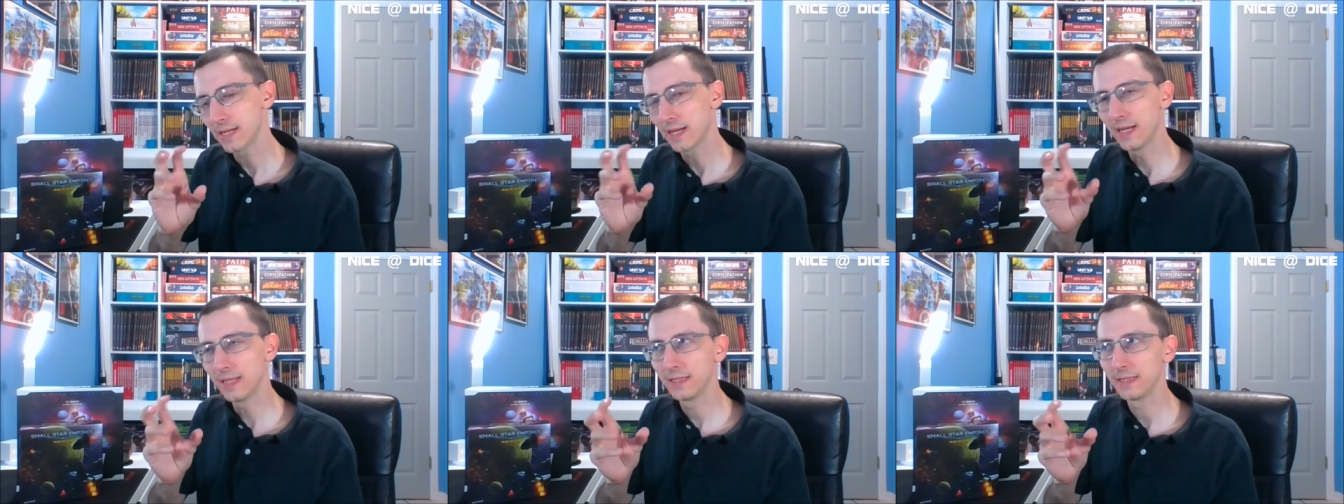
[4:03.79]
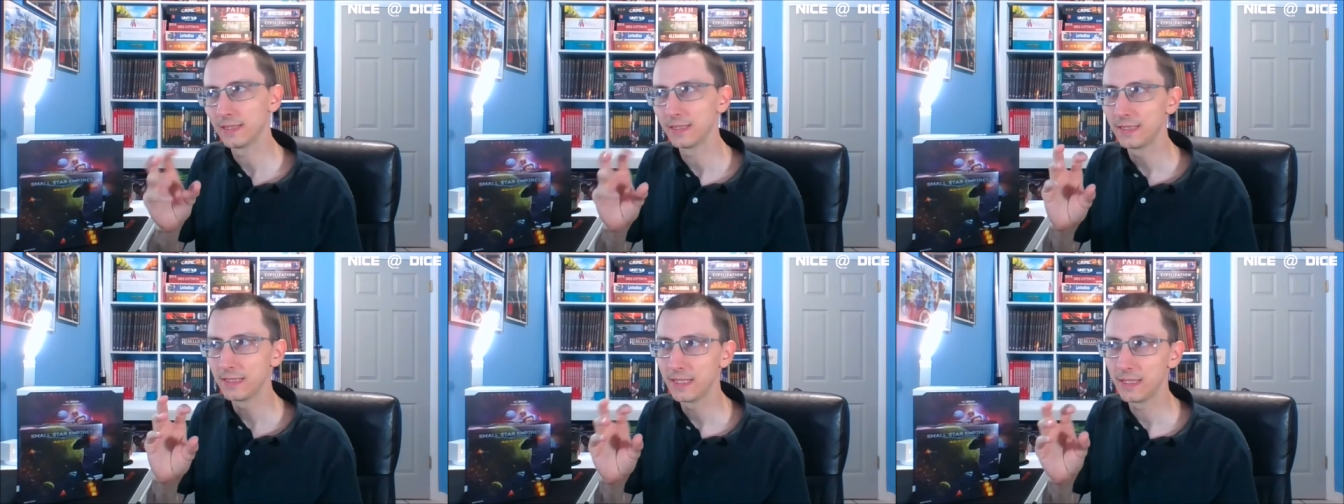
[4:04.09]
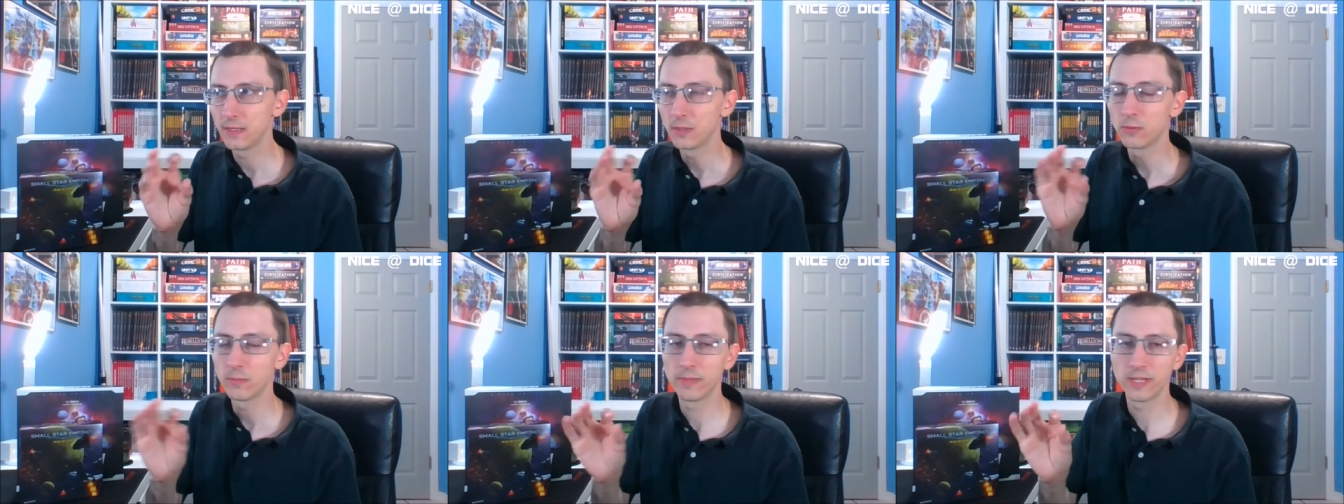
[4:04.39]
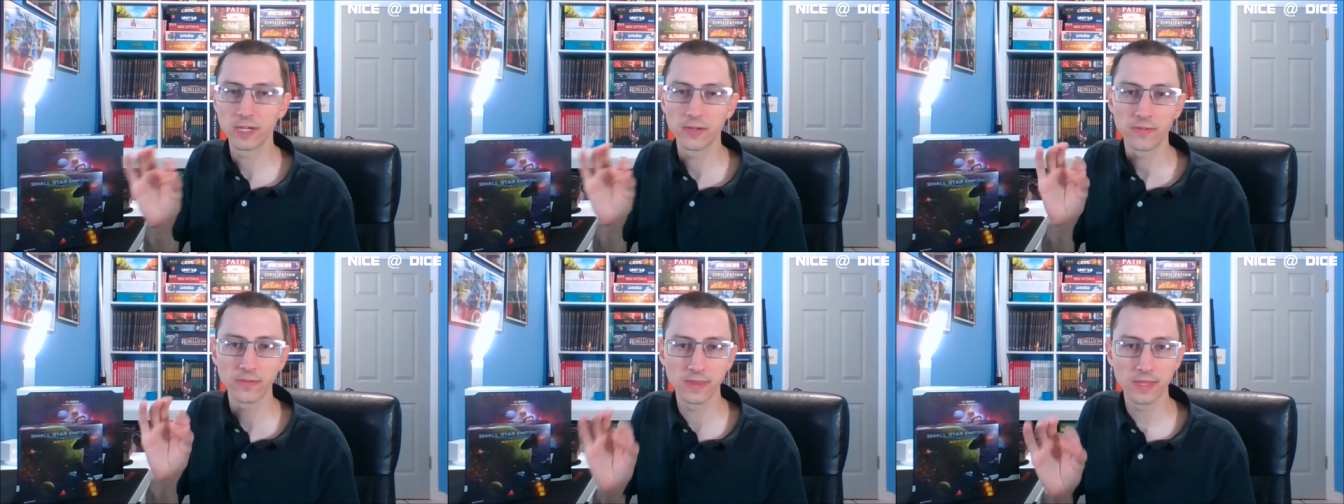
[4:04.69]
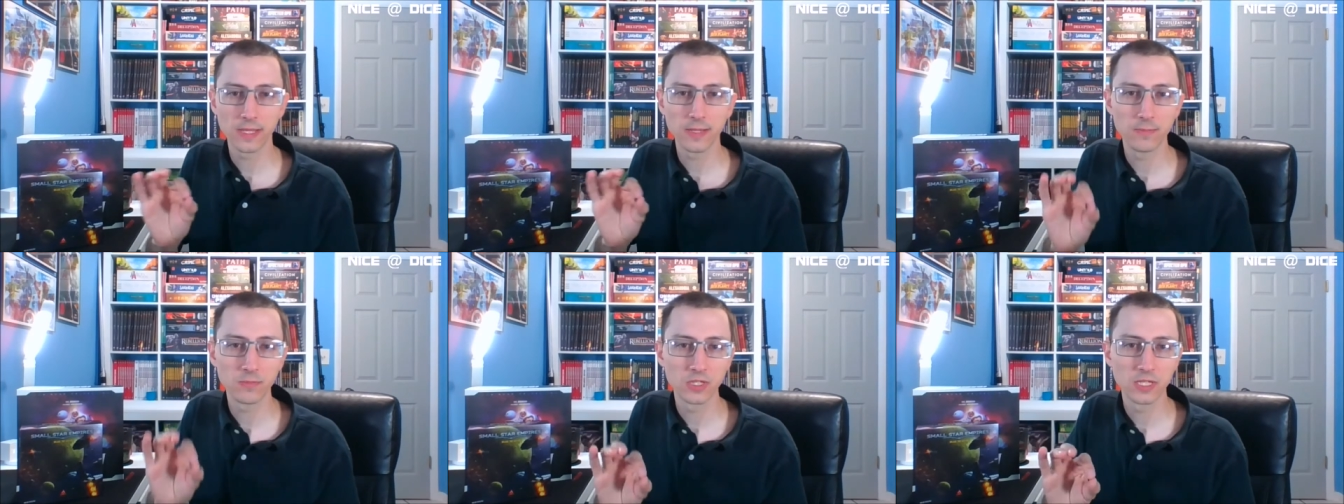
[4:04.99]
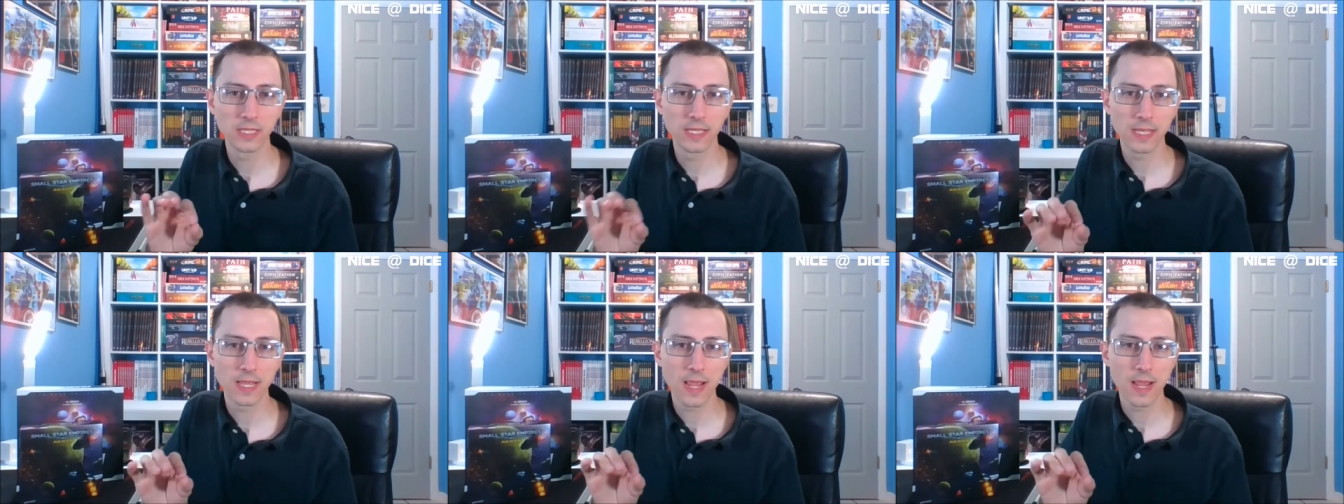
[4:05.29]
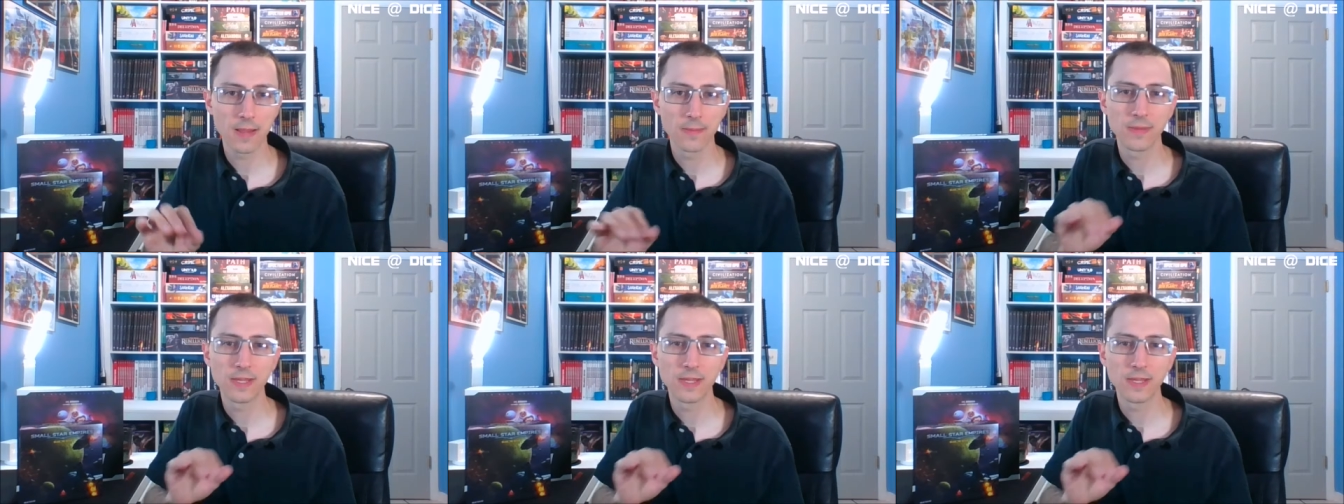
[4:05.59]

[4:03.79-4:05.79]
a little bit of theme to the game.